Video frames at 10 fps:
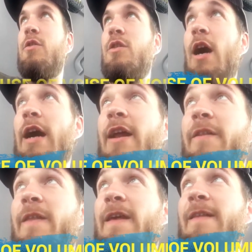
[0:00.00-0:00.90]

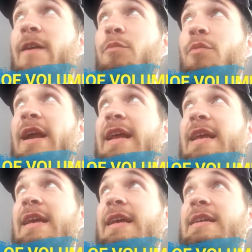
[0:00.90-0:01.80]
Another thing that'll break
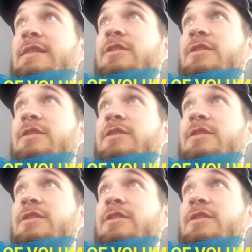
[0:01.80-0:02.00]
it is